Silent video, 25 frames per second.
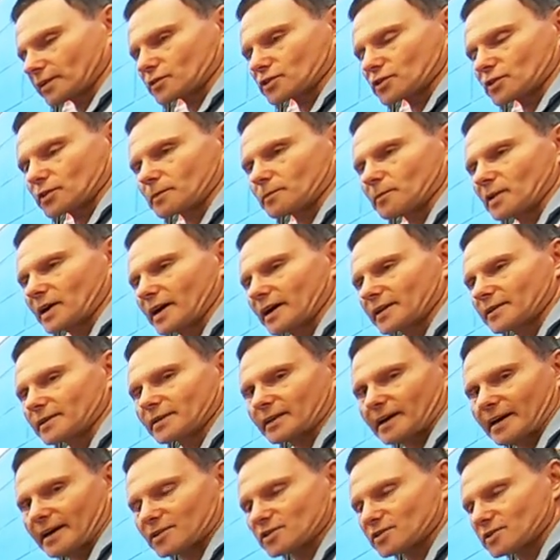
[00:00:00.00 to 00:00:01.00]
Turbine
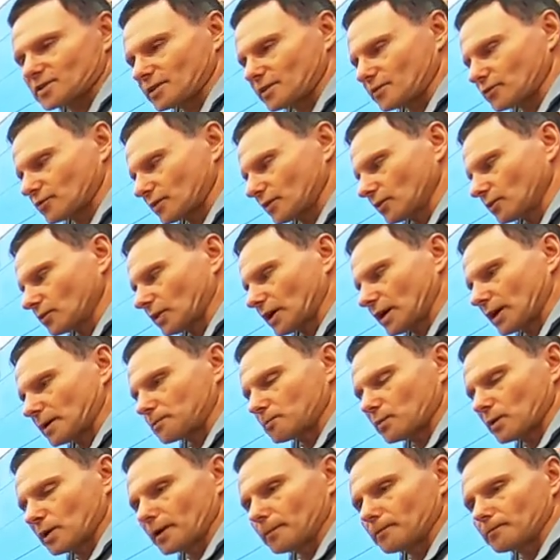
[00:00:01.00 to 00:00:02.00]
S D three oh nine
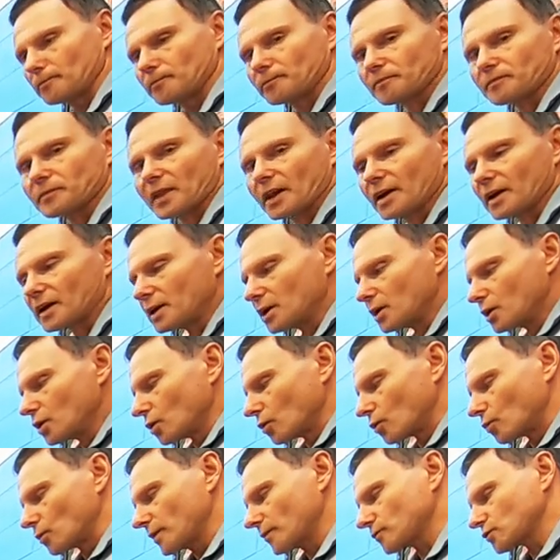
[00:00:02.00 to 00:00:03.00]
pump.
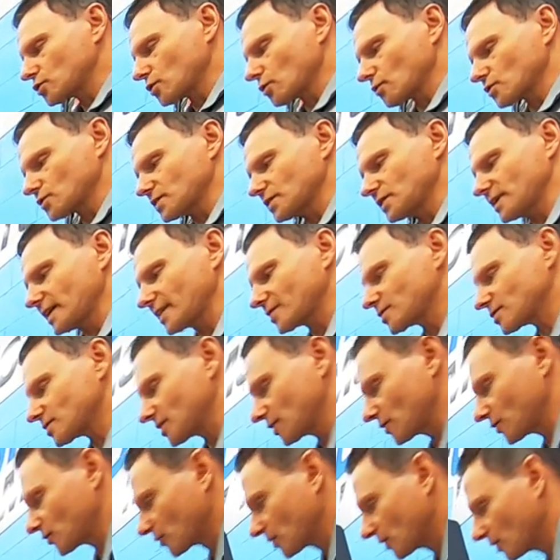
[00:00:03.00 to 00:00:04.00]
We've chosen the S D
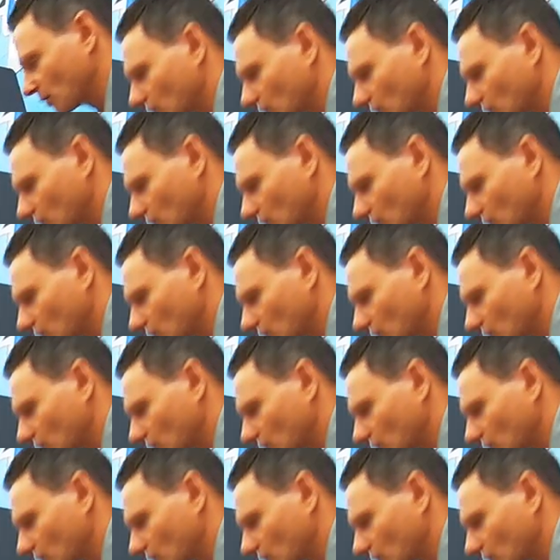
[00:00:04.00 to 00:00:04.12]
three oh